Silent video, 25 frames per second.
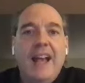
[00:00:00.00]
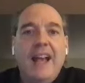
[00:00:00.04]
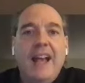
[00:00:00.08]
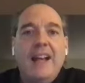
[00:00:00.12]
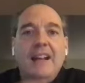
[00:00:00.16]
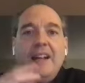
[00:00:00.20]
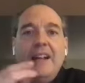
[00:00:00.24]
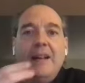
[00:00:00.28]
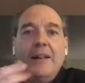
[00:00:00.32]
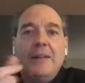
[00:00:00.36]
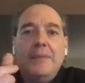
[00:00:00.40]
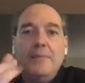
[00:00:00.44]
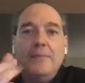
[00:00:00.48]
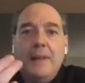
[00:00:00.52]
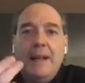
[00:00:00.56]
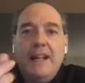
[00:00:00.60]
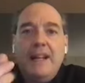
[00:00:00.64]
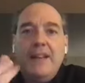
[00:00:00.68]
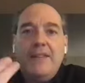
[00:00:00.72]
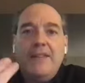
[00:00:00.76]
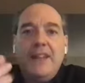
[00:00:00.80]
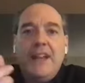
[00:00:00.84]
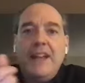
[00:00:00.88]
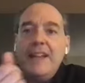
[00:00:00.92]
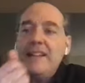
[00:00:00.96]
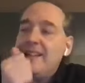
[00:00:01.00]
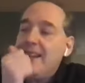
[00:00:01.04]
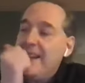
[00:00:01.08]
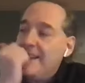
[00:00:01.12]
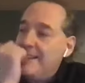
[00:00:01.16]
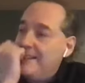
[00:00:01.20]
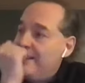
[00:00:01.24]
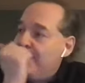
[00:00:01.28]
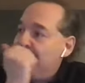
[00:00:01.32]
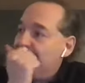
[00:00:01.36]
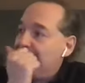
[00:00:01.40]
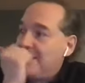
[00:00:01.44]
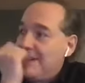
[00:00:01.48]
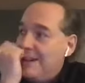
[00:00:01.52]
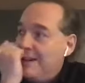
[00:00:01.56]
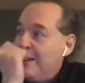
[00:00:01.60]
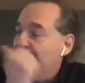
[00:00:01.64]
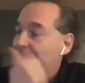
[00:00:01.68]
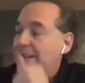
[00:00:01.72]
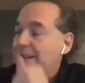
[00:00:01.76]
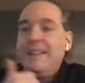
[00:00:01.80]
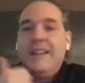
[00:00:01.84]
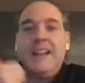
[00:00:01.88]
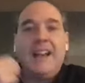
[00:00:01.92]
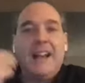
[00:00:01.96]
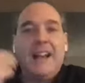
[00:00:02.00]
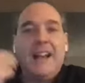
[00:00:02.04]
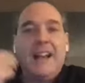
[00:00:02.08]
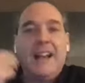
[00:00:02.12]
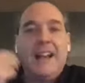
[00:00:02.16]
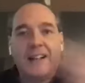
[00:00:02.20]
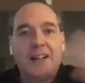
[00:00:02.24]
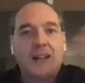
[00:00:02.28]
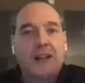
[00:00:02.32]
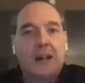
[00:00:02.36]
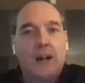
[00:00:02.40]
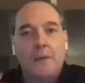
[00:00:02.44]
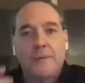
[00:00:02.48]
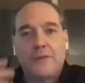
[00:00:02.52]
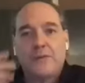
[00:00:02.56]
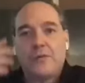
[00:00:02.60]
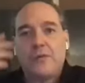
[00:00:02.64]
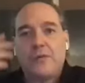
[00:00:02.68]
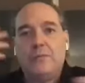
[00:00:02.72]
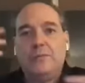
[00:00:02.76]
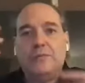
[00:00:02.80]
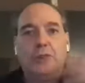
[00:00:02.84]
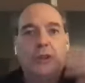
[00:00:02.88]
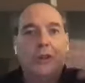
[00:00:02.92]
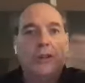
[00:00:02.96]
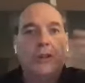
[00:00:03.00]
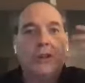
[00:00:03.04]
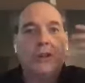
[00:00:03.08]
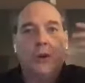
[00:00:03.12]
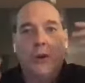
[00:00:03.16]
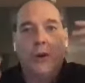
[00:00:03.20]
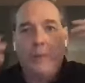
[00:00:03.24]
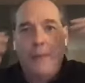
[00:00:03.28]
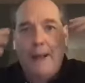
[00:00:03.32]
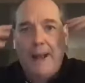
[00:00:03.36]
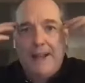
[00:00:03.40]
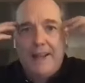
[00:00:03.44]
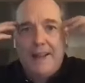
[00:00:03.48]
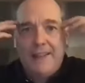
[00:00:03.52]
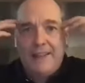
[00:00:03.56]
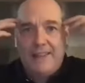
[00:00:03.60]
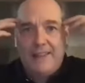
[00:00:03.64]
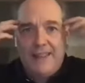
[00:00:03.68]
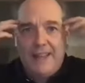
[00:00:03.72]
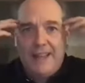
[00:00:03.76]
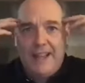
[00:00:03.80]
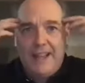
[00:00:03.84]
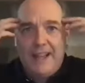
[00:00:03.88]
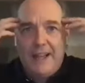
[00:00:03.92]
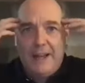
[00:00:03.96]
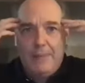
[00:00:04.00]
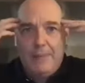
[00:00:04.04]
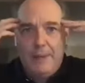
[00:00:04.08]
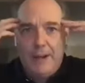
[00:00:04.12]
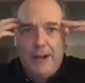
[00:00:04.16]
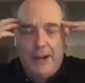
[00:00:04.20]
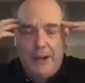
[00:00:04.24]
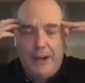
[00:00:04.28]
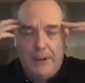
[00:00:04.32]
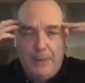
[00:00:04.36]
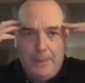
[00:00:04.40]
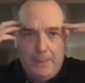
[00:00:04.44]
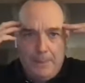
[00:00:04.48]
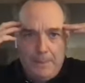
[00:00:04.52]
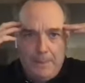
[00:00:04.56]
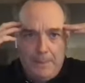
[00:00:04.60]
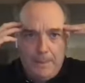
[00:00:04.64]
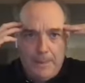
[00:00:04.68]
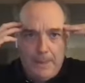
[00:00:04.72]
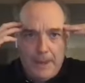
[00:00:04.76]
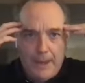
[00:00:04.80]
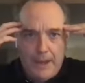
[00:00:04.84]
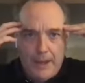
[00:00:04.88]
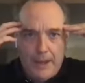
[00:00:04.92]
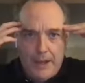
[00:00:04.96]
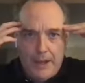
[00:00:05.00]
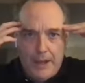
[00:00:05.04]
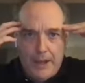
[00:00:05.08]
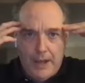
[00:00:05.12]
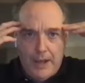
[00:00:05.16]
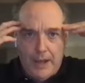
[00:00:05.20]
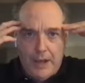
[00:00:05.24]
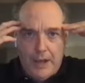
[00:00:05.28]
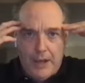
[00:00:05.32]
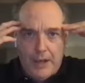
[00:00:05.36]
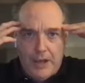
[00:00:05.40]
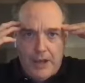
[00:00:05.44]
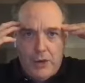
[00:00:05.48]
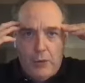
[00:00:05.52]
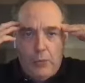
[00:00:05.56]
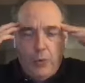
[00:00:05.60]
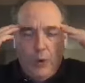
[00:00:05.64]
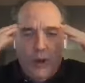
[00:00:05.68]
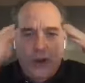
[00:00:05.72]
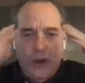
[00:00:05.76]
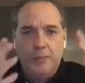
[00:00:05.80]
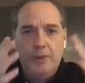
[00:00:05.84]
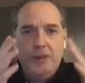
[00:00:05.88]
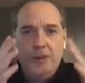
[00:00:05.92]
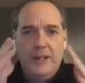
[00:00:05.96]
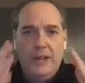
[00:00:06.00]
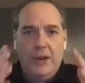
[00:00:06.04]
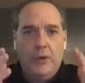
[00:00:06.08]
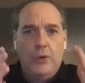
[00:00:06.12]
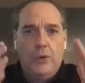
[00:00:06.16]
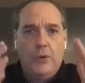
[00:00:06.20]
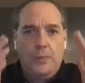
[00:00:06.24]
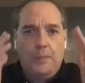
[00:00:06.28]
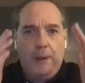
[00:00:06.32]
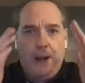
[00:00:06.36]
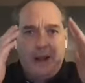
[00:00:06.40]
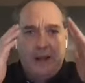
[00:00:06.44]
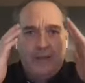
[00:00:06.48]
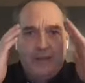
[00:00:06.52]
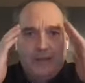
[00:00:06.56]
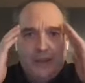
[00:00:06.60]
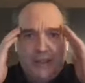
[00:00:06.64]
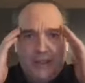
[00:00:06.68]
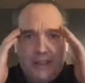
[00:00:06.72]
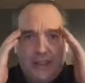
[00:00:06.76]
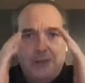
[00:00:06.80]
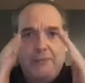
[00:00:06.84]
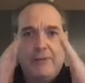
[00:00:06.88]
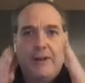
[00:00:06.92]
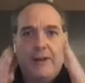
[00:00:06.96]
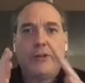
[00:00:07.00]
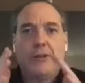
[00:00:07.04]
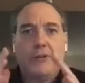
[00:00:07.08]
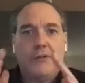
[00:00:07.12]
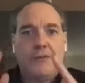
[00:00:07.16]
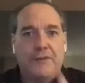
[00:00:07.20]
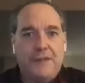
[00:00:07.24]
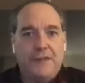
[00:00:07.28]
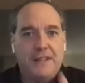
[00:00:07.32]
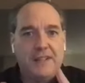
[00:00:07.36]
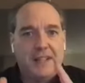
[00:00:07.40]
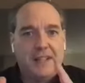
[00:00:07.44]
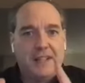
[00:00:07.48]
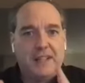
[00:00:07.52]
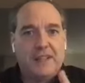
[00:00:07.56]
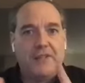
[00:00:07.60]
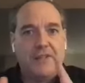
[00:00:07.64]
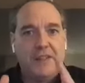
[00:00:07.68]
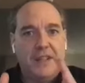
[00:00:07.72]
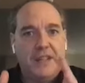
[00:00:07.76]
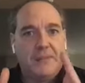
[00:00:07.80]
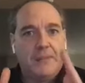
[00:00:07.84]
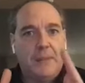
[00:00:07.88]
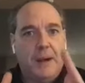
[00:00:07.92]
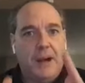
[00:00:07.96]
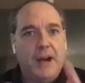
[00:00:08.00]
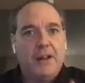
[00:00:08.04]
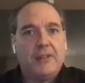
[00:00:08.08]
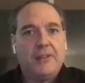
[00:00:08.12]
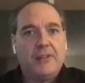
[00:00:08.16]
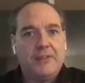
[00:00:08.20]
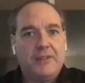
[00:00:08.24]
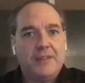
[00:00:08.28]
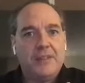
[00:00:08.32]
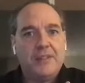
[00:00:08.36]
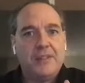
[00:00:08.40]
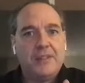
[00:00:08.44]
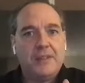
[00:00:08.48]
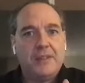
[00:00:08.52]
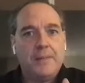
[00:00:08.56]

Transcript: And many of these ideas and the idea comes from going back and thinking about, what do we know about the theoretical physics of these models